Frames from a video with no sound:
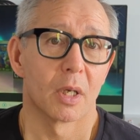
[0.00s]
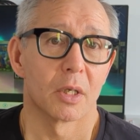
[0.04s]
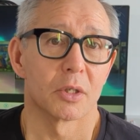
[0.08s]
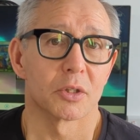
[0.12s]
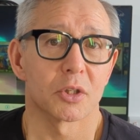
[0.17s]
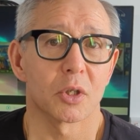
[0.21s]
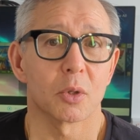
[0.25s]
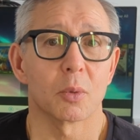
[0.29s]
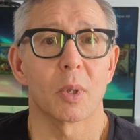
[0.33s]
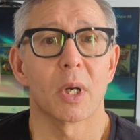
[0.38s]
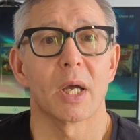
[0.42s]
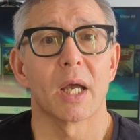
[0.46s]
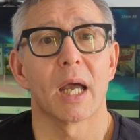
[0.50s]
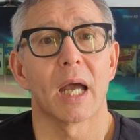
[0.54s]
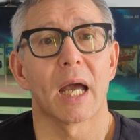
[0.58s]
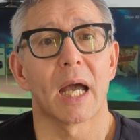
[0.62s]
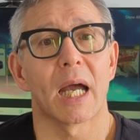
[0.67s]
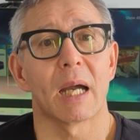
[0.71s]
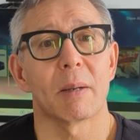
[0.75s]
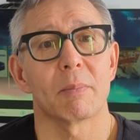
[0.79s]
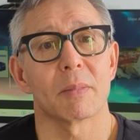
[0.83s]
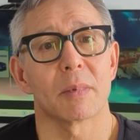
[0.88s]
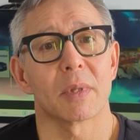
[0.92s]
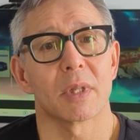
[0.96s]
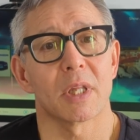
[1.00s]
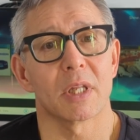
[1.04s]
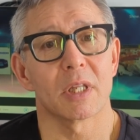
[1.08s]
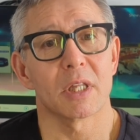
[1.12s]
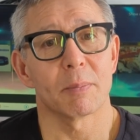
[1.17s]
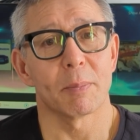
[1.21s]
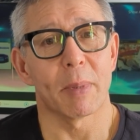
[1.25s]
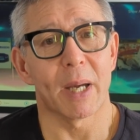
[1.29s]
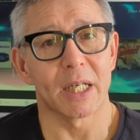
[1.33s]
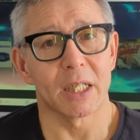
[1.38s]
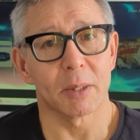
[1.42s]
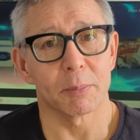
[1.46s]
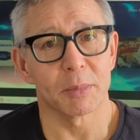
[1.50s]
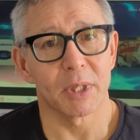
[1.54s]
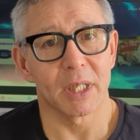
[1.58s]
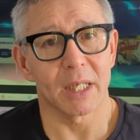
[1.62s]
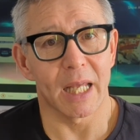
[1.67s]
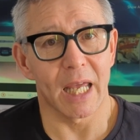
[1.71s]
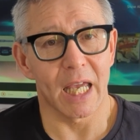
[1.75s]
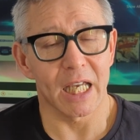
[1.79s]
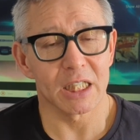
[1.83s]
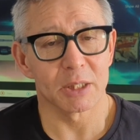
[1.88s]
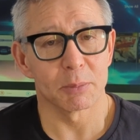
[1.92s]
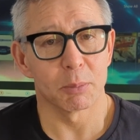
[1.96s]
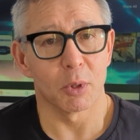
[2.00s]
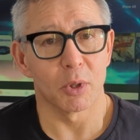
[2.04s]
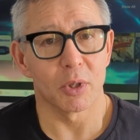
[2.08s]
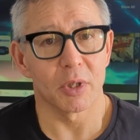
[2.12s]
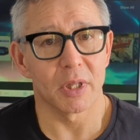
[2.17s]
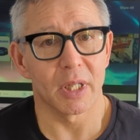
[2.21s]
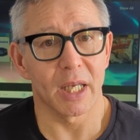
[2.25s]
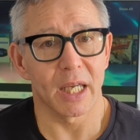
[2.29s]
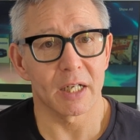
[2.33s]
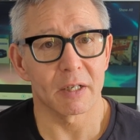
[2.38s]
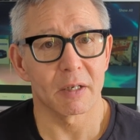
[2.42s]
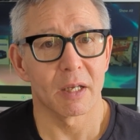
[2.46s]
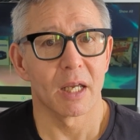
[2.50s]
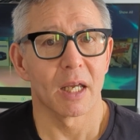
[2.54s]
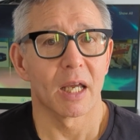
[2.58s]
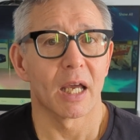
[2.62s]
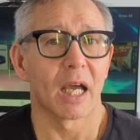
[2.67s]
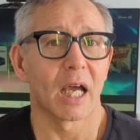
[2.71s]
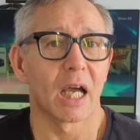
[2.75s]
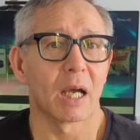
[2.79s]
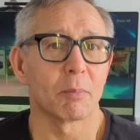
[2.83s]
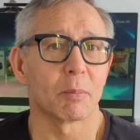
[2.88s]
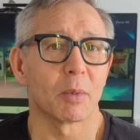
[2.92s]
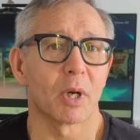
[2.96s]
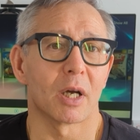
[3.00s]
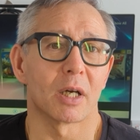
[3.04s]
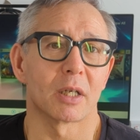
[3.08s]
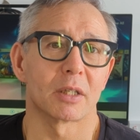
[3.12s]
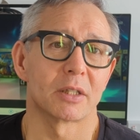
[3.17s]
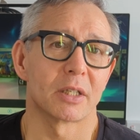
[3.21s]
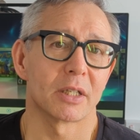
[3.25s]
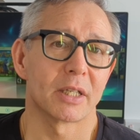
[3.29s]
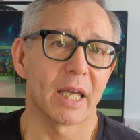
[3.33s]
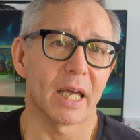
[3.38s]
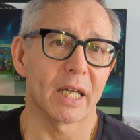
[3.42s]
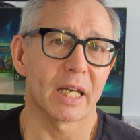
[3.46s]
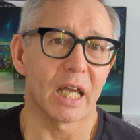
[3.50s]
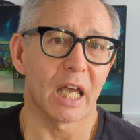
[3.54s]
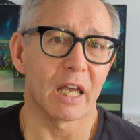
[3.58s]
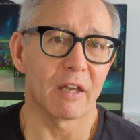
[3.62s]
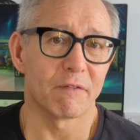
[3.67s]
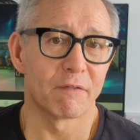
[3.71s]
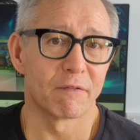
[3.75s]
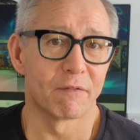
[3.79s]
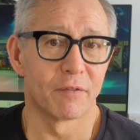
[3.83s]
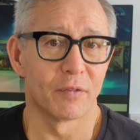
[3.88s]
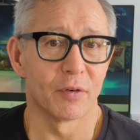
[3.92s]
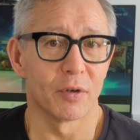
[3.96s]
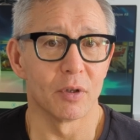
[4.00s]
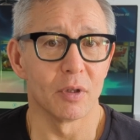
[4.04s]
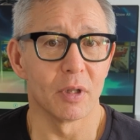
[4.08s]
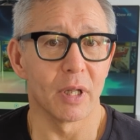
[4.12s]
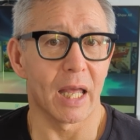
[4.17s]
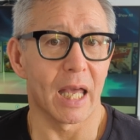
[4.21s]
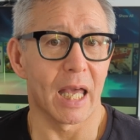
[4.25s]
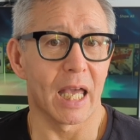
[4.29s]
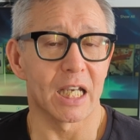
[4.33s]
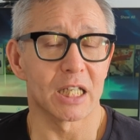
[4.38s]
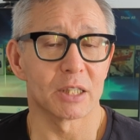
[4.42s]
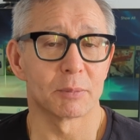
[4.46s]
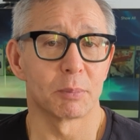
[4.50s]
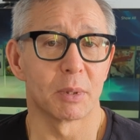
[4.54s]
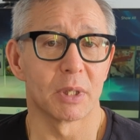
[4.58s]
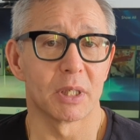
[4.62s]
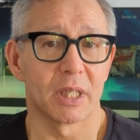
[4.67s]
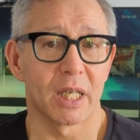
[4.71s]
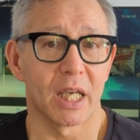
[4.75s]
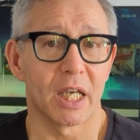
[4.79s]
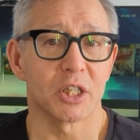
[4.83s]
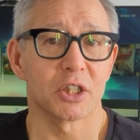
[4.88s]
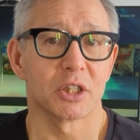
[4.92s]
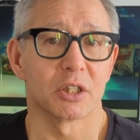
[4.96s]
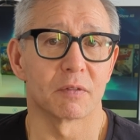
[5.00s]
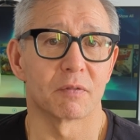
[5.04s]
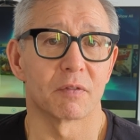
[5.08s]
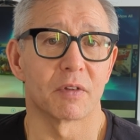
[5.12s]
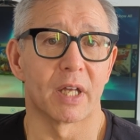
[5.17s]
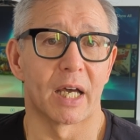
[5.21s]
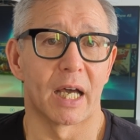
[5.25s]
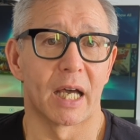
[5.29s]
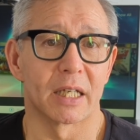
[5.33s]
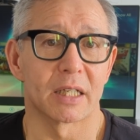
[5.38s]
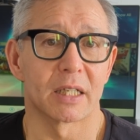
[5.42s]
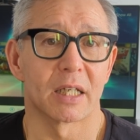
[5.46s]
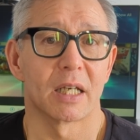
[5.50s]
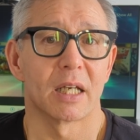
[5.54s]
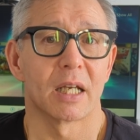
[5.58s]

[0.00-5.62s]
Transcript: So um, the, the, bad update exploit then, um, to get a full explanation of that,